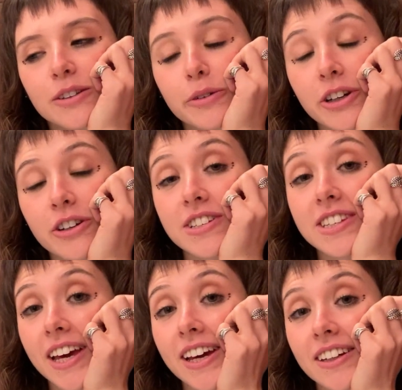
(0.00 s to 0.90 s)
we can go
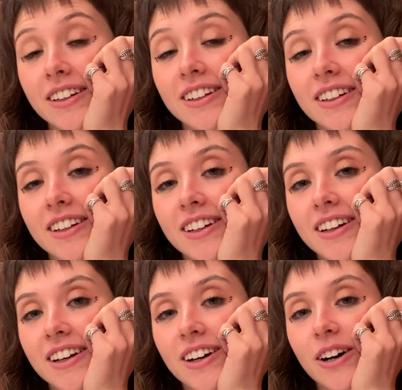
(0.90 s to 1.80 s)
skate,
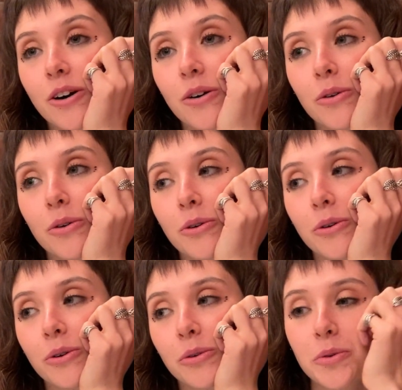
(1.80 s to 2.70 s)

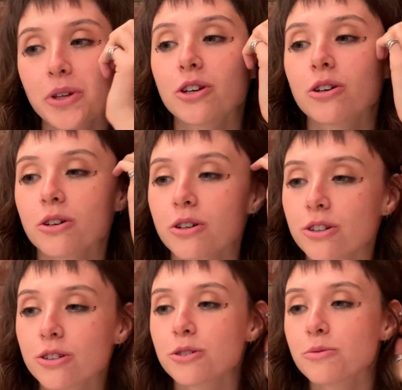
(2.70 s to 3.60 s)
or we
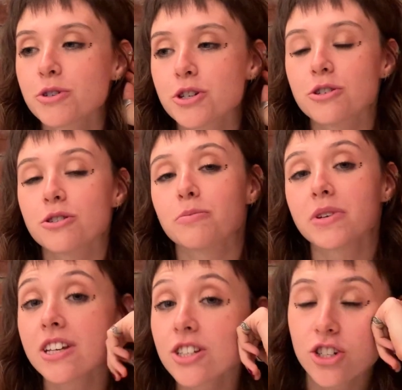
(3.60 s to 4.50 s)
could push to the
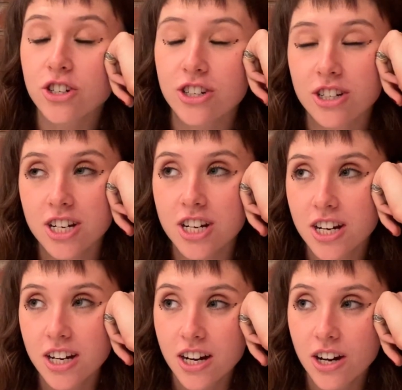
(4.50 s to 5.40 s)
beach,
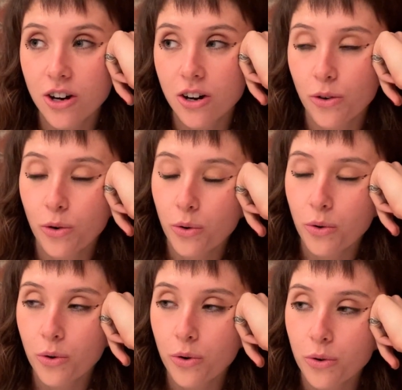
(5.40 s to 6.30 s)
or
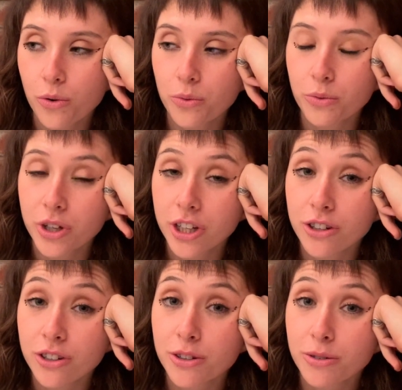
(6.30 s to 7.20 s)
we
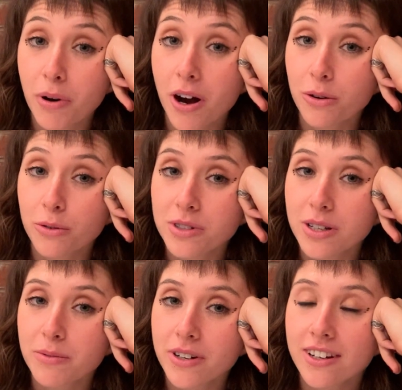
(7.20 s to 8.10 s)
could parkour
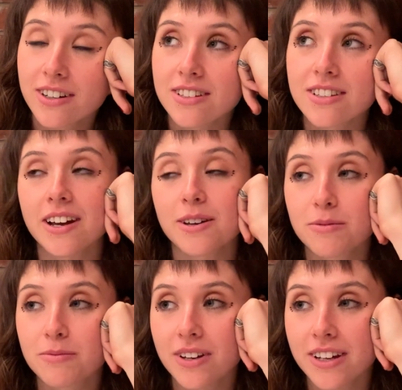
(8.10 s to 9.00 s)
somewhere so I can
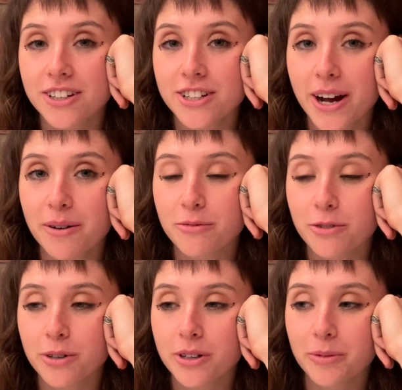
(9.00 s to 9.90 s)
like jam for a
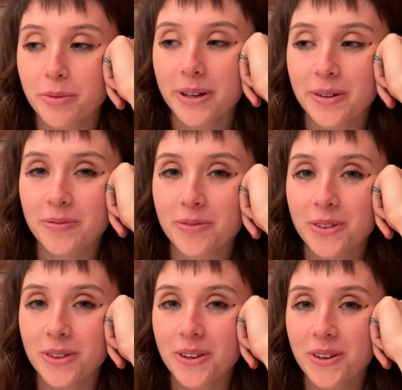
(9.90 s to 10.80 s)
little bit. Oh,
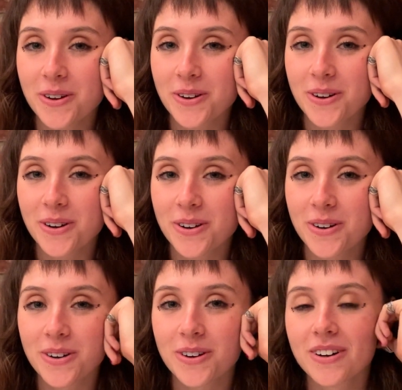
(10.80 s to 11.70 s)
did you say
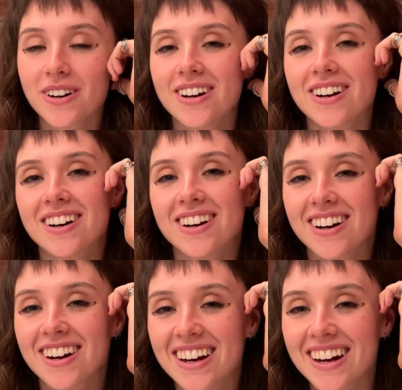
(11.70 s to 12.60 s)
parkour? I heard, I, you
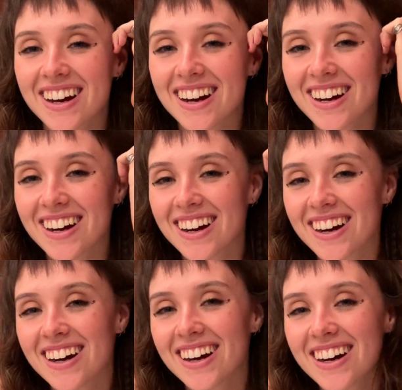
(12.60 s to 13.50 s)
said park, I heard
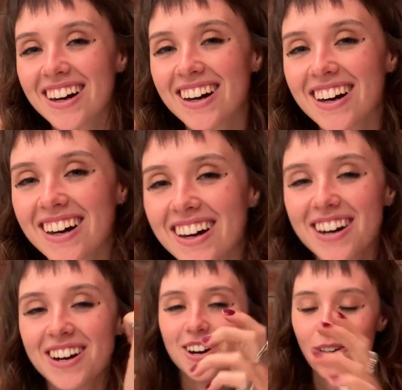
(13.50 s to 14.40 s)
parkour, I was like, wait,
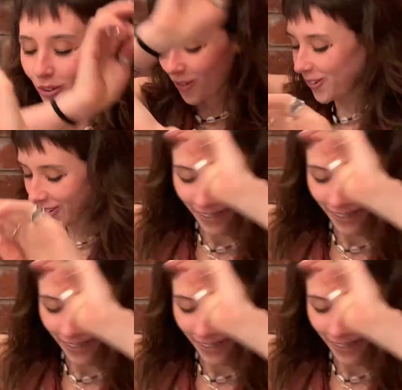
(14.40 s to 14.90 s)
what? Like,